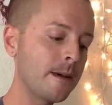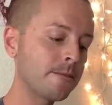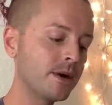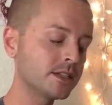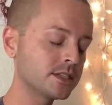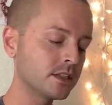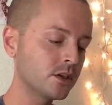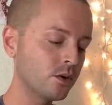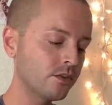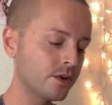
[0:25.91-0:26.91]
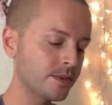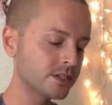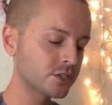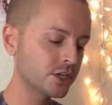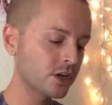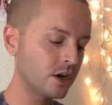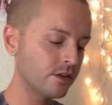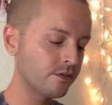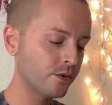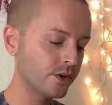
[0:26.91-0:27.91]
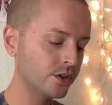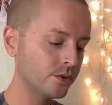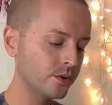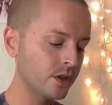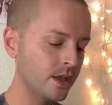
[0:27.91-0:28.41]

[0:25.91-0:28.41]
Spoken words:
But the overall message I got for you